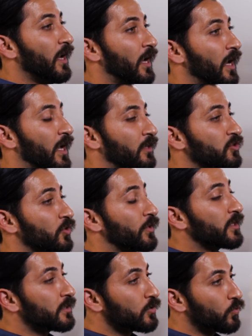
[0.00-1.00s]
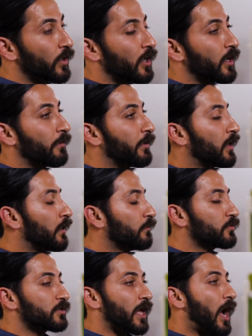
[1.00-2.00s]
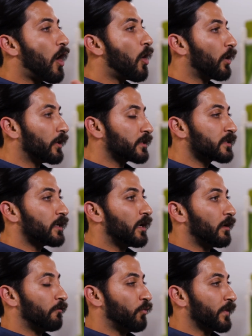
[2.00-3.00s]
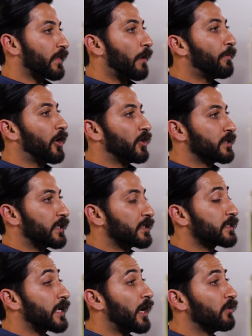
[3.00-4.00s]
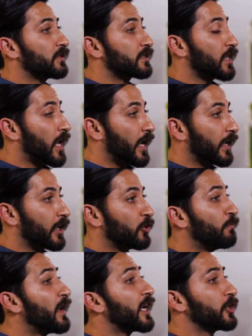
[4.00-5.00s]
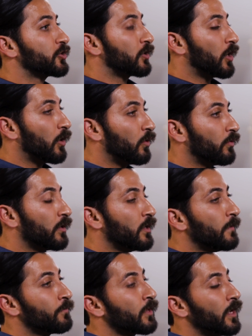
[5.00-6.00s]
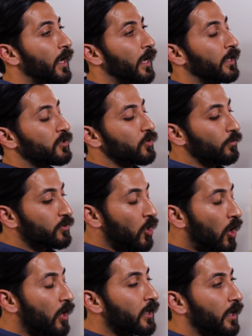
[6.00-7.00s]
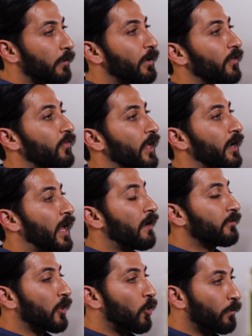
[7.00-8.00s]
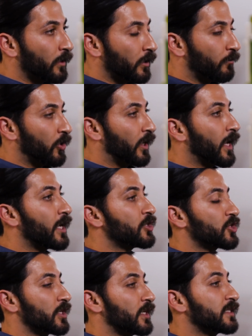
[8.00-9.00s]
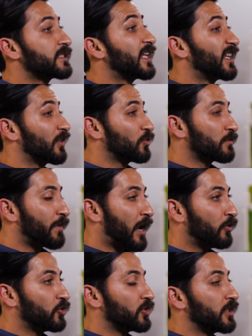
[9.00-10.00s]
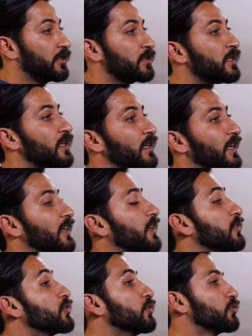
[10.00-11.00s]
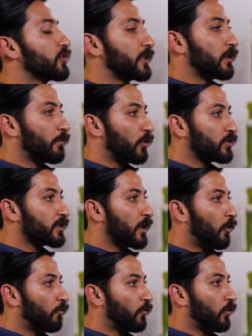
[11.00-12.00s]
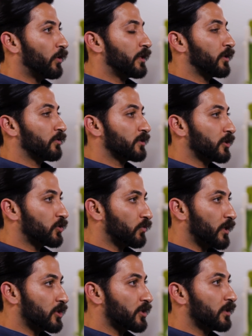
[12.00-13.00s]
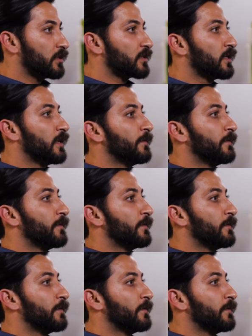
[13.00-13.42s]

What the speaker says: And so this is where it becomes that art of what that parenting style is like, and you make it your own. And so talking about that and having the open communication and setting those boundaries is usually the most helpful in those situations.